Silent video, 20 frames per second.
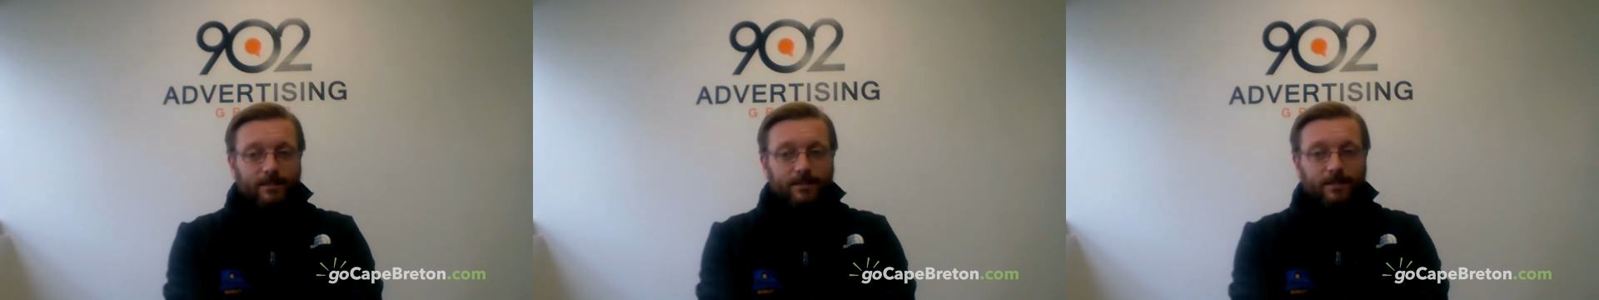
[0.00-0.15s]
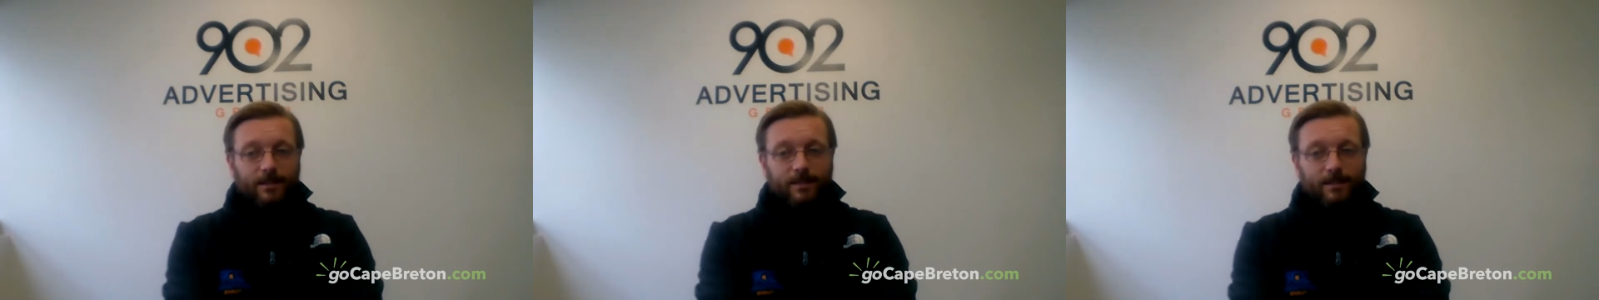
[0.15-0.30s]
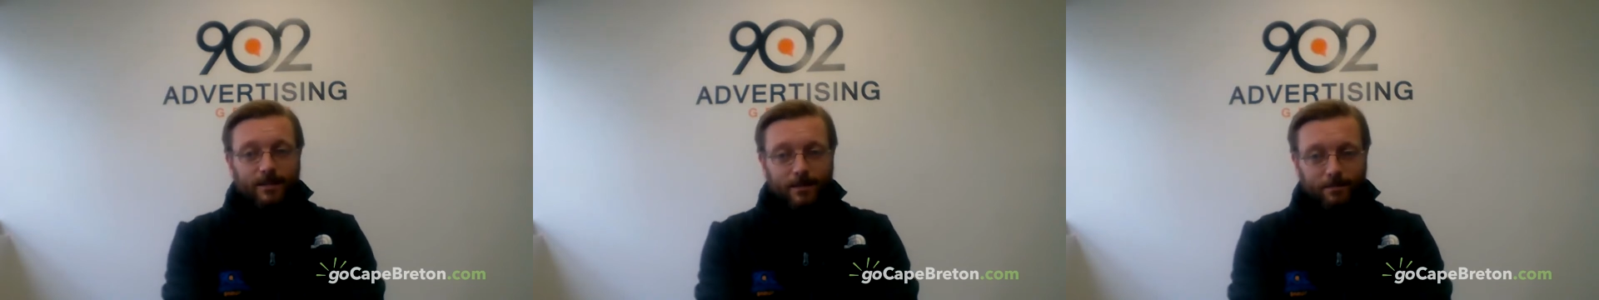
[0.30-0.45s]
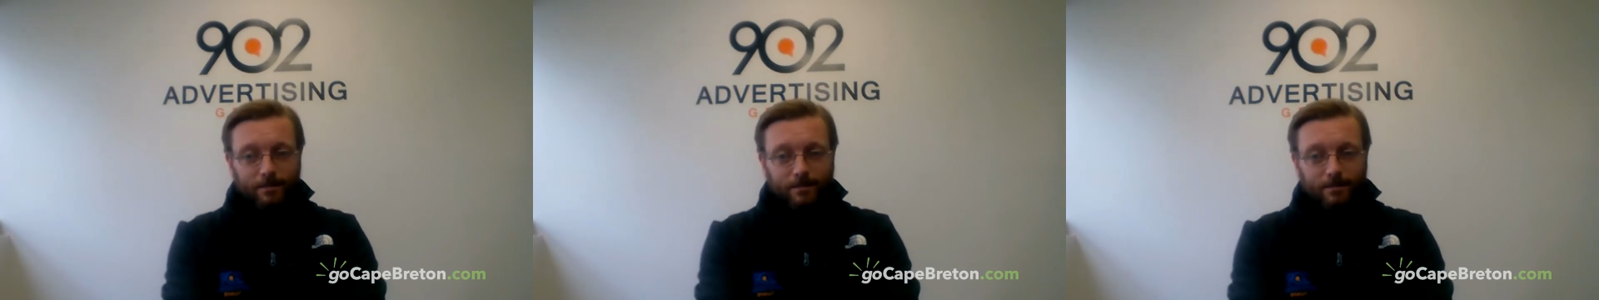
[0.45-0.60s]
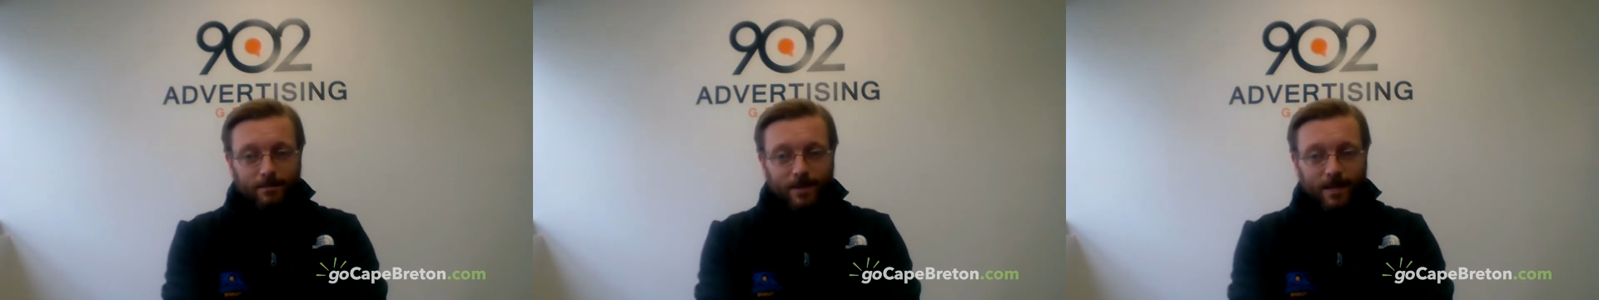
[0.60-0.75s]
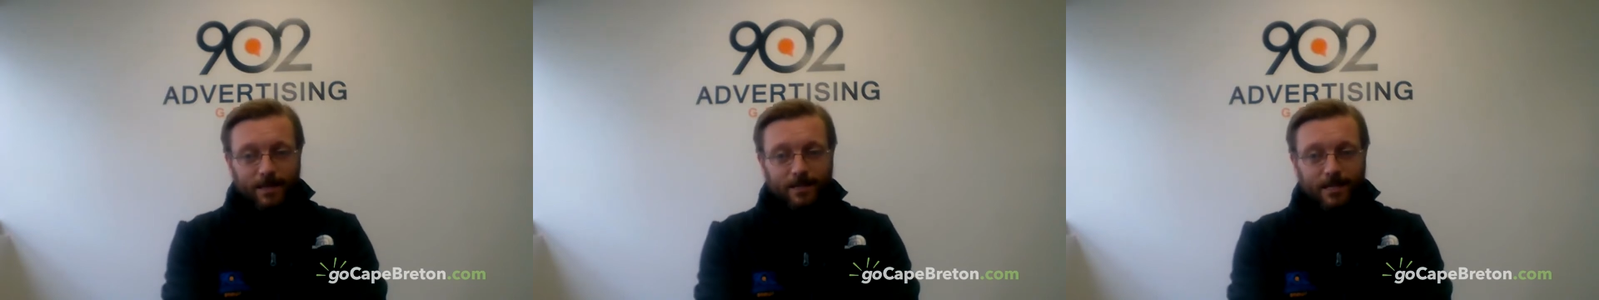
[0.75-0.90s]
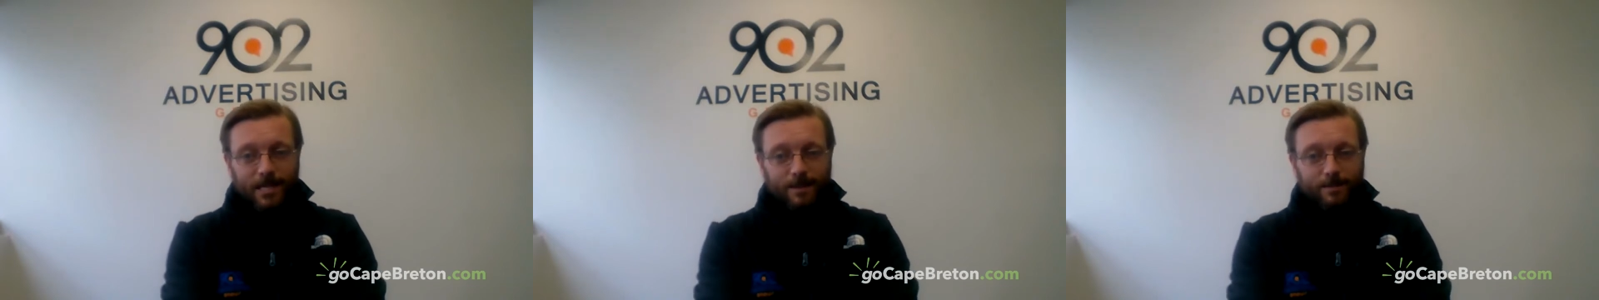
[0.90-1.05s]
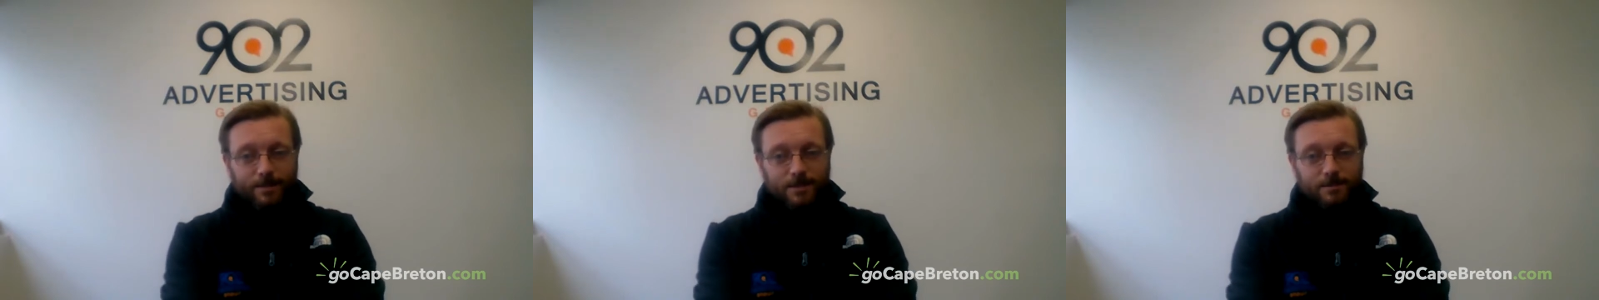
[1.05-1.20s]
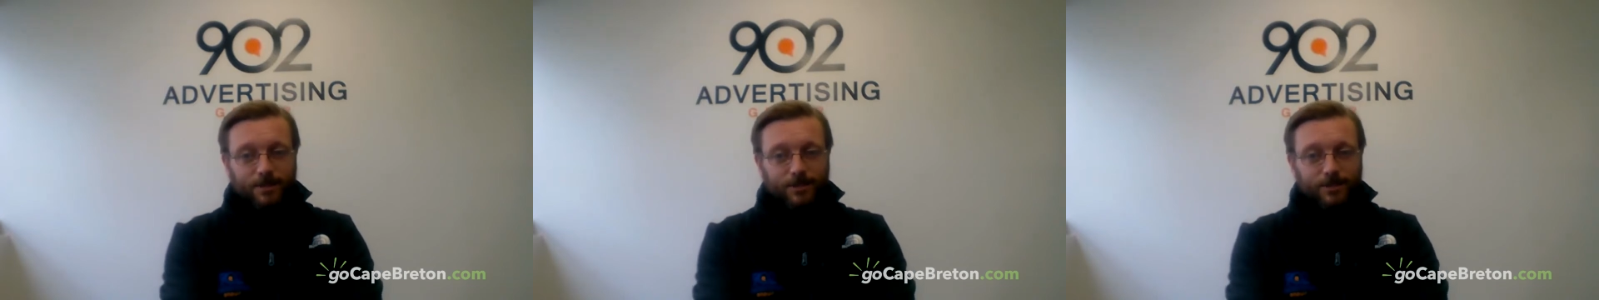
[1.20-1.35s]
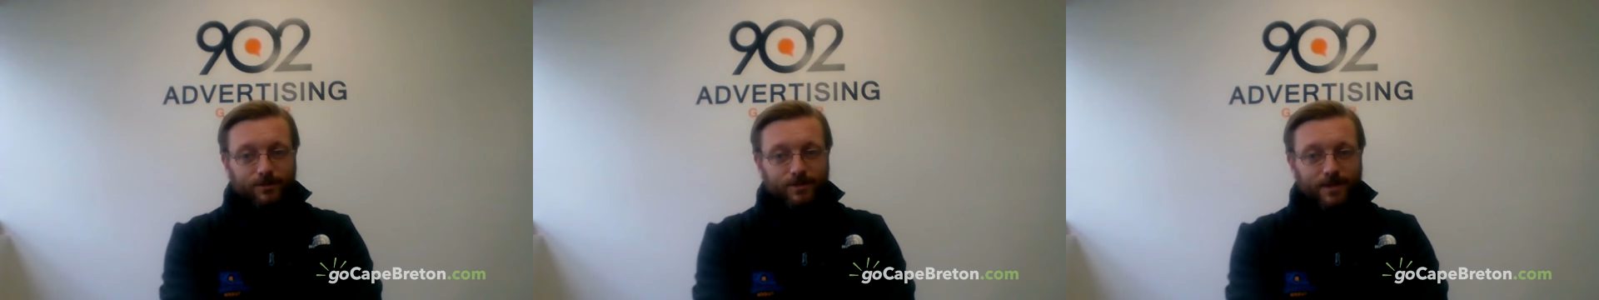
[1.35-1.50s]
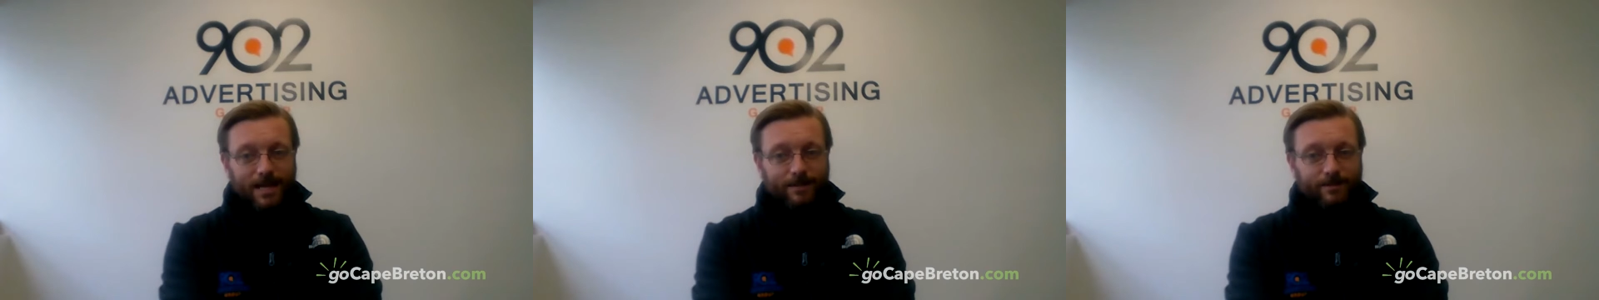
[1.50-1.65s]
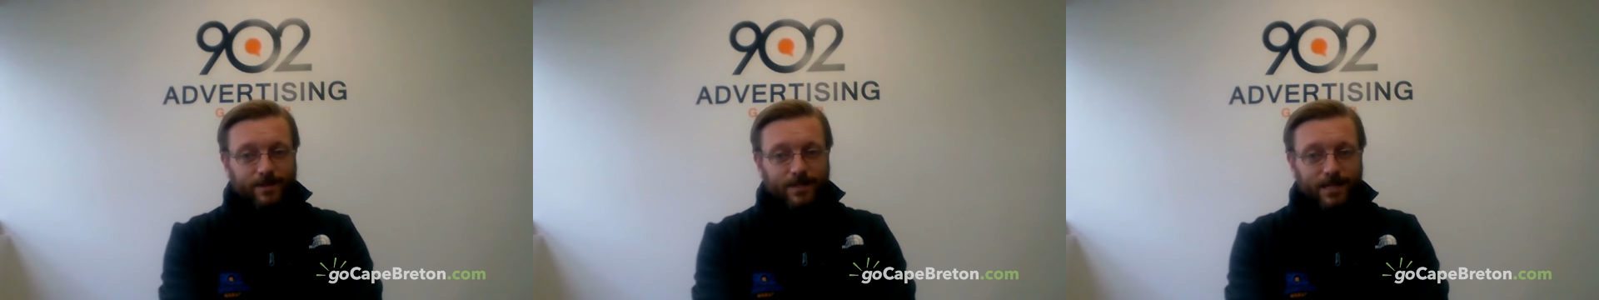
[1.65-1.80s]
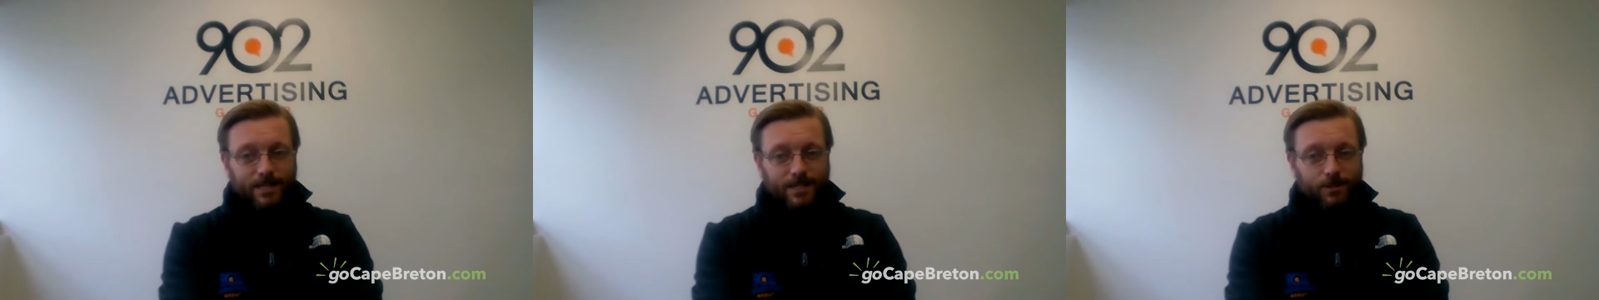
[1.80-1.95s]
and keep as much of the
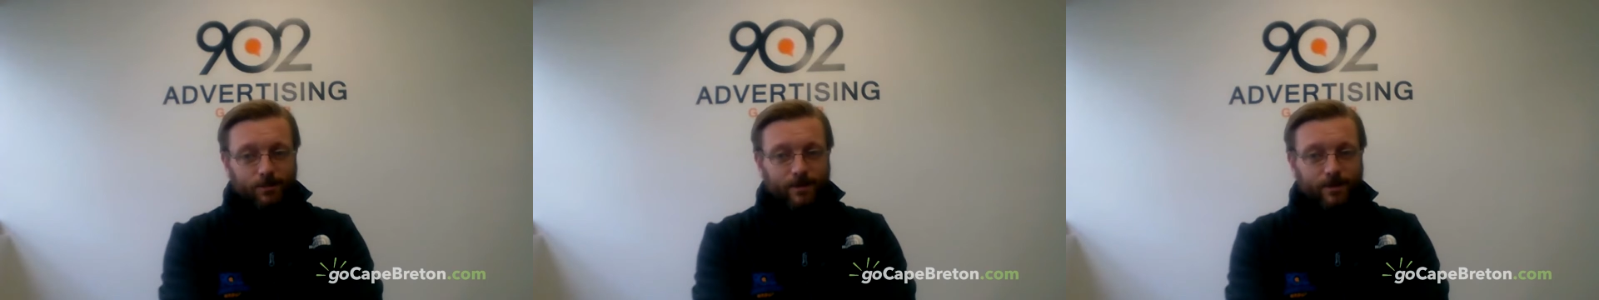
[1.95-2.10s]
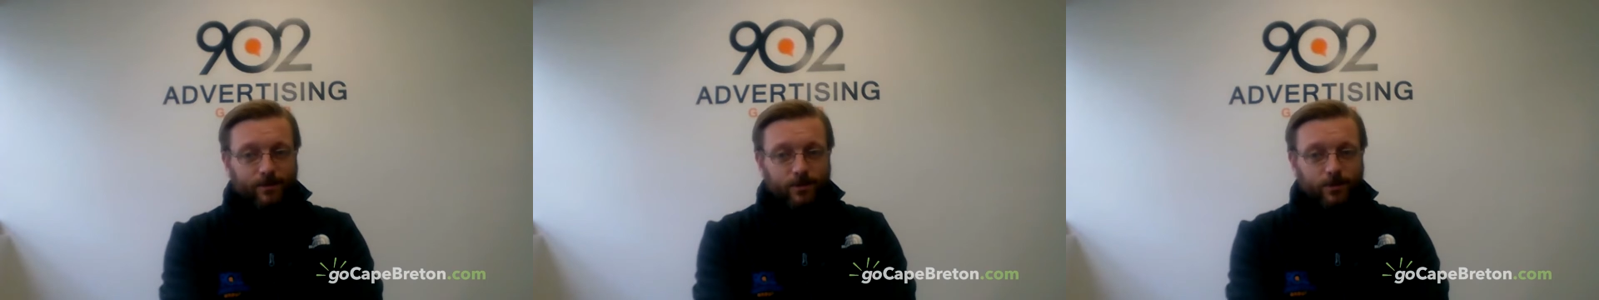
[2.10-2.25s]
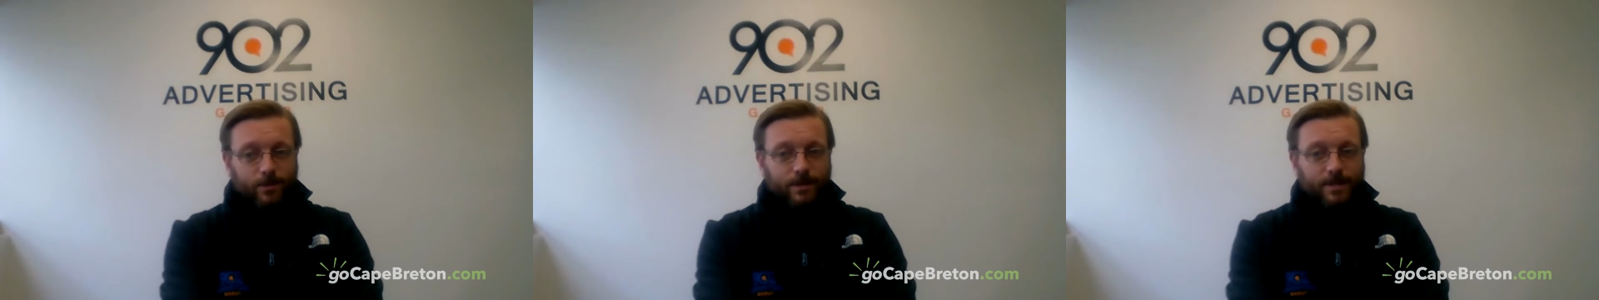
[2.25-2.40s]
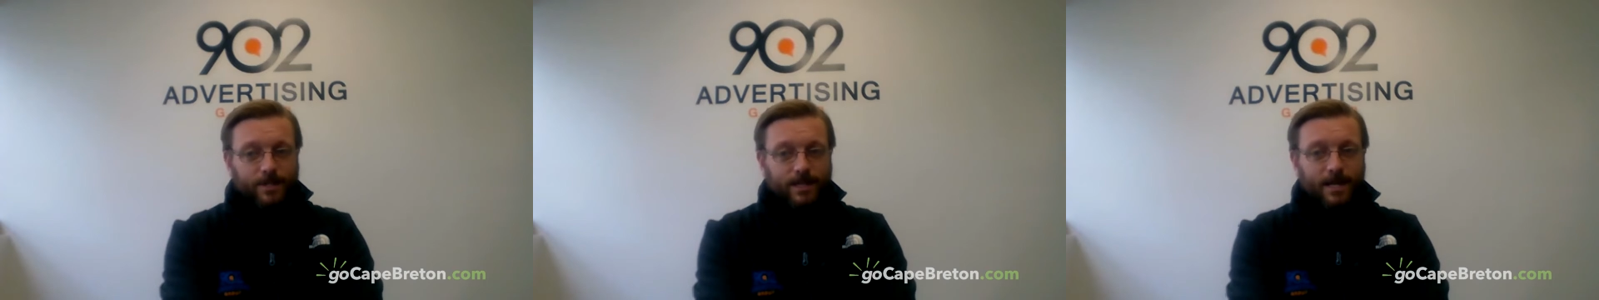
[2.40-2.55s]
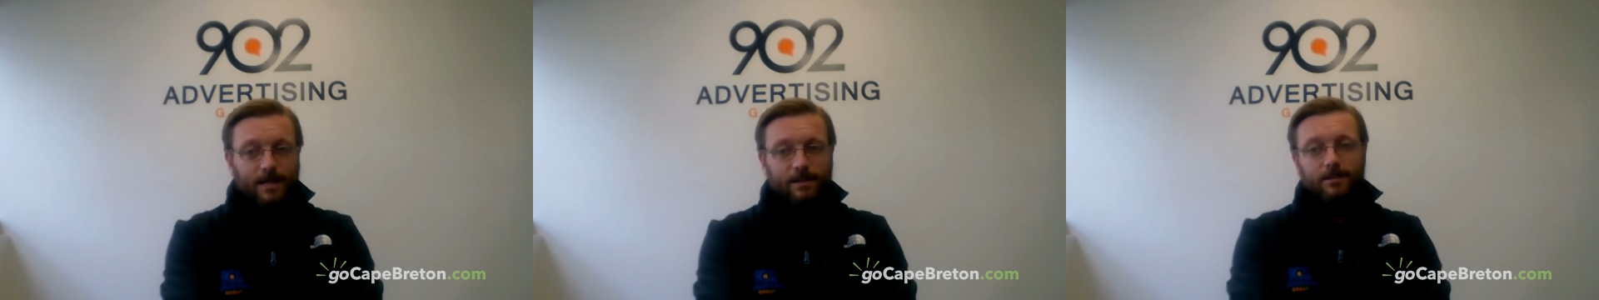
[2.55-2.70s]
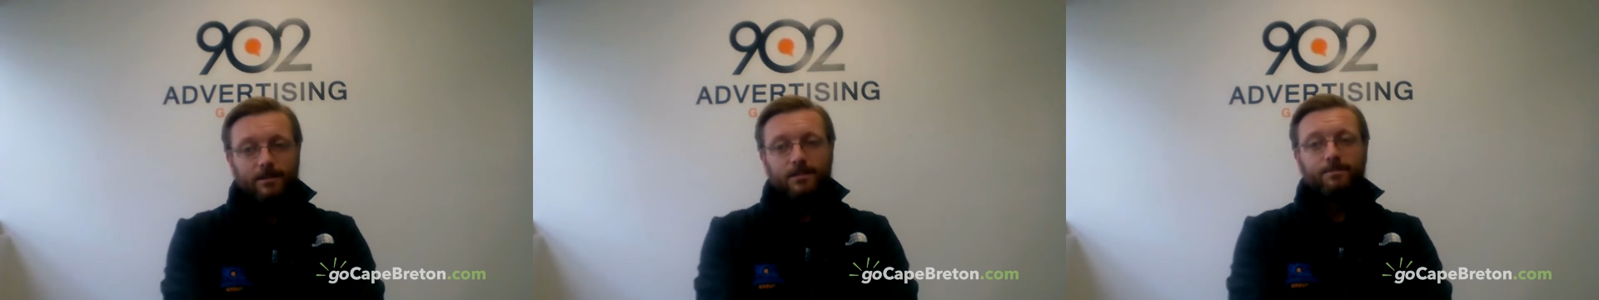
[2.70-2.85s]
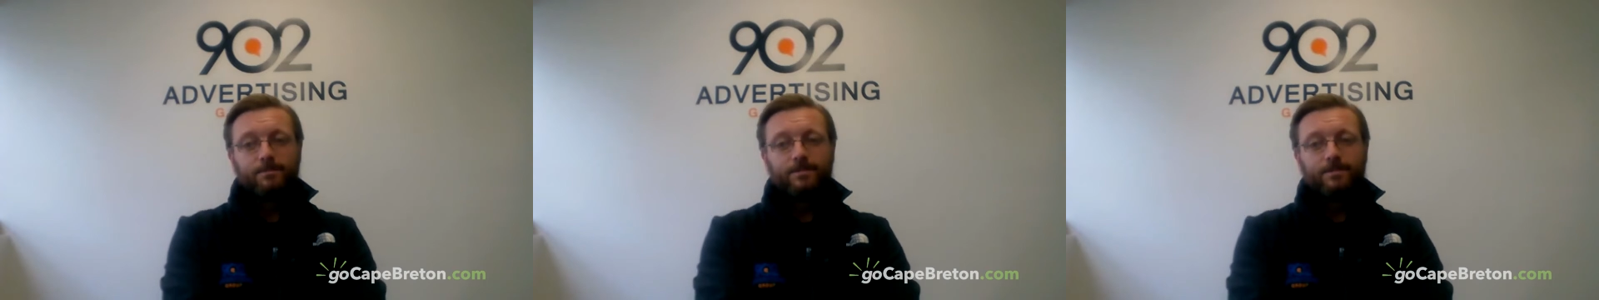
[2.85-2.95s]
advertising revenue on the island,